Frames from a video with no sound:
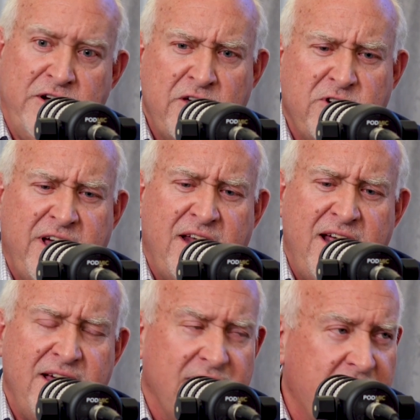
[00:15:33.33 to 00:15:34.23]
Another
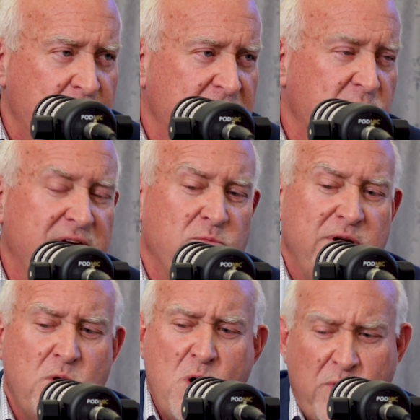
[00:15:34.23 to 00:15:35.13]
Canadian company. We
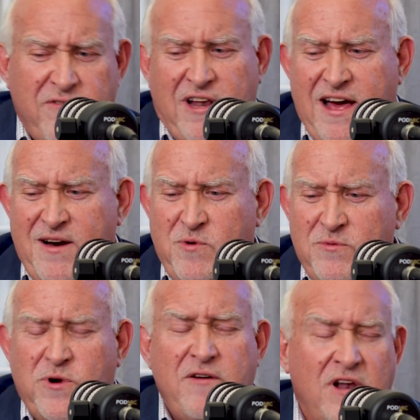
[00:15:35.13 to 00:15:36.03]
have a lot.
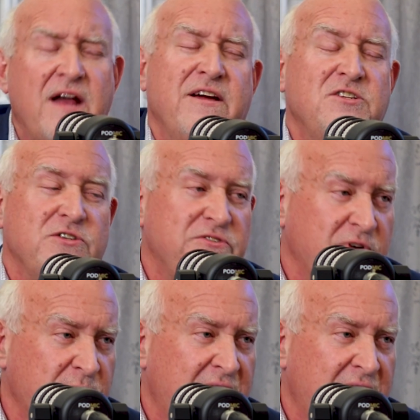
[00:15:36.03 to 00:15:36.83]
We have a lot of interest from